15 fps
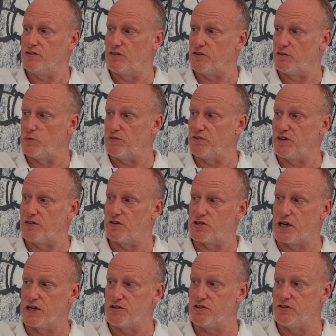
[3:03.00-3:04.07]
since we've seen the
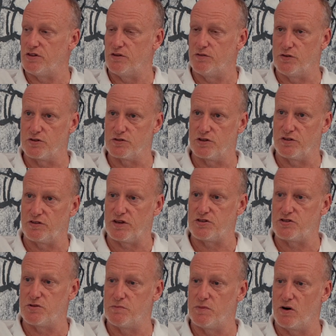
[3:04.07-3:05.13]
changes in the
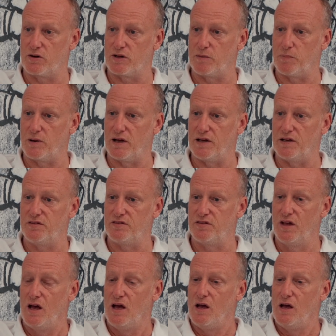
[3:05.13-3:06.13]
virtualization marketplace,